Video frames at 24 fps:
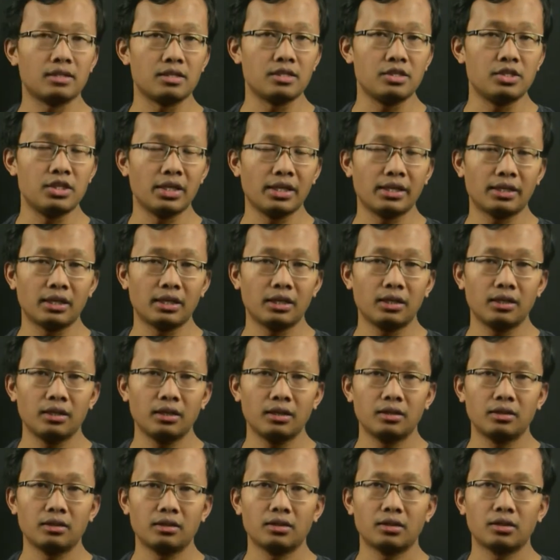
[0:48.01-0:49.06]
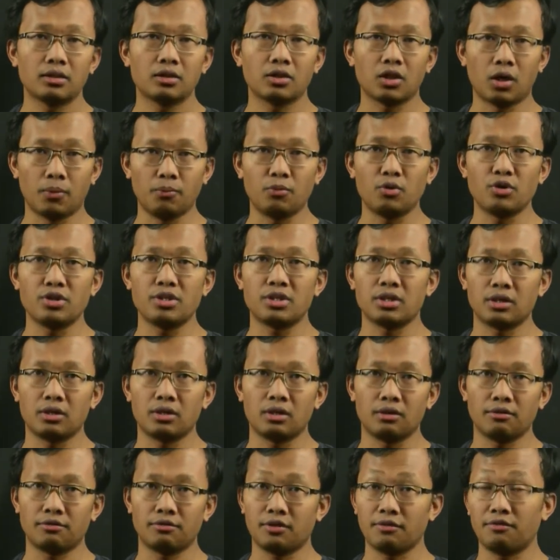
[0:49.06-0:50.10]
general composition
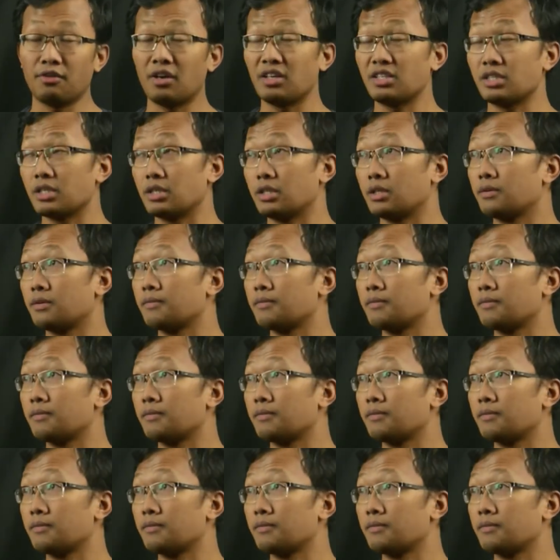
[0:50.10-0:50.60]
of the function.